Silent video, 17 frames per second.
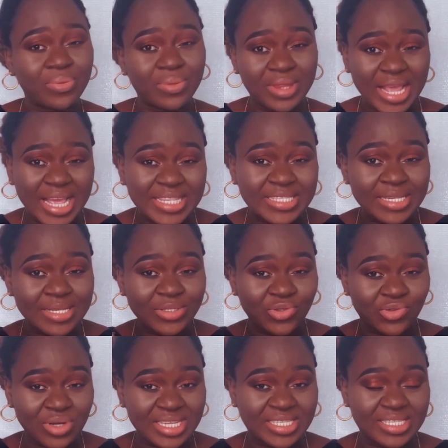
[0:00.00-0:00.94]
13
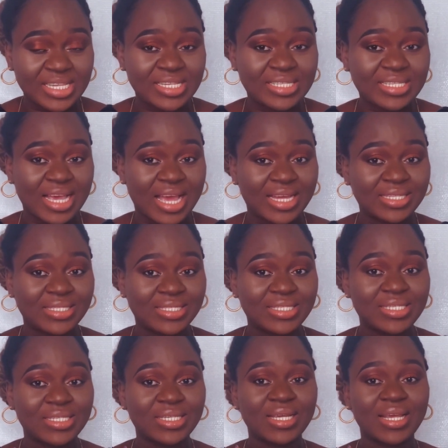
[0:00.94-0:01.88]
dresses and
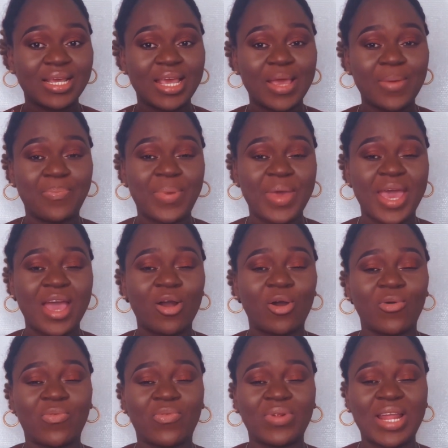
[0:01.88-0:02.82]
a pair
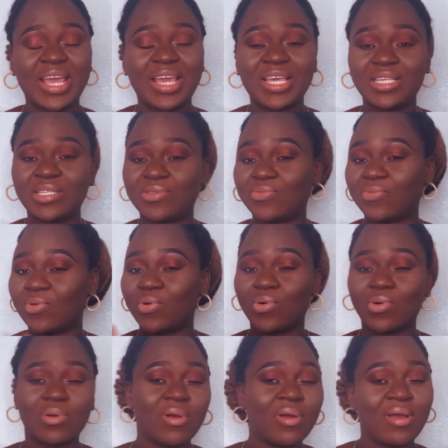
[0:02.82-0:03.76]
of leggings
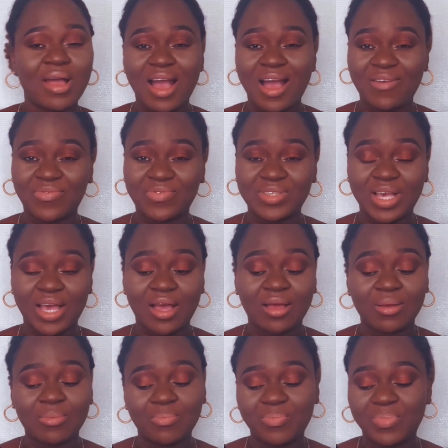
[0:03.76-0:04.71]
for
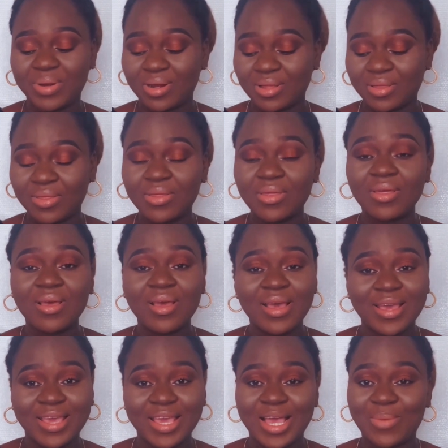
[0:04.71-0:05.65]
after
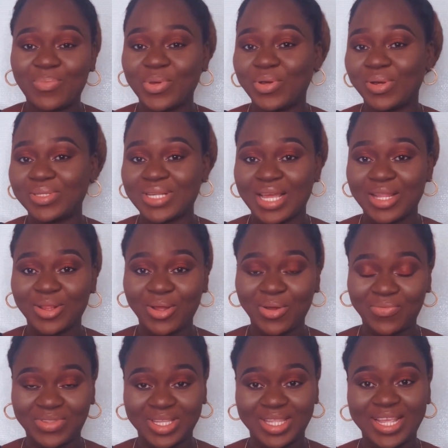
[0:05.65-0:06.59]
birth yeah because i
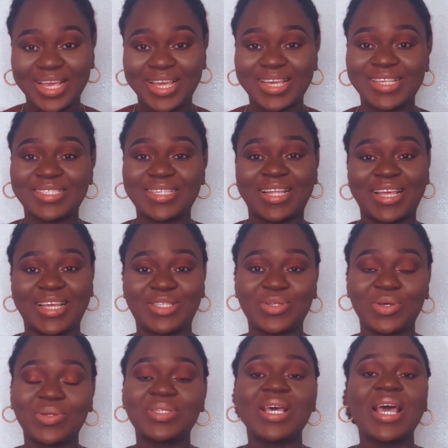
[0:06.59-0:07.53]
love the leggings and i
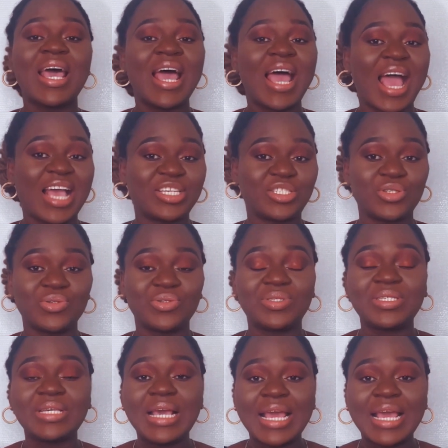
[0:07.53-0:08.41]
thought i should